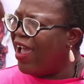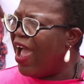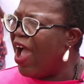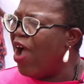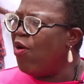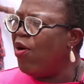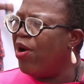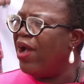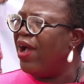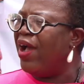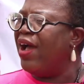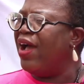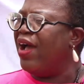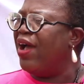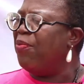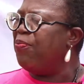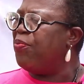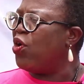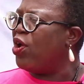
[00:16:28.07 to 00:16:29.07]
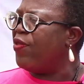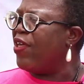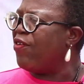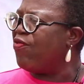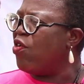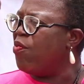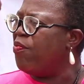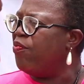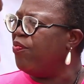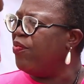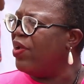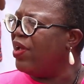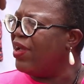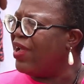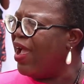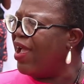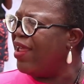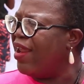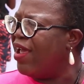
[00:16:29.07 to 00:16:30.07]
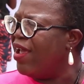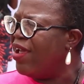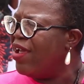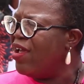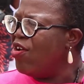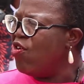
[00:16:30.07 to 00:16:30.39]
Our brother from Ghana,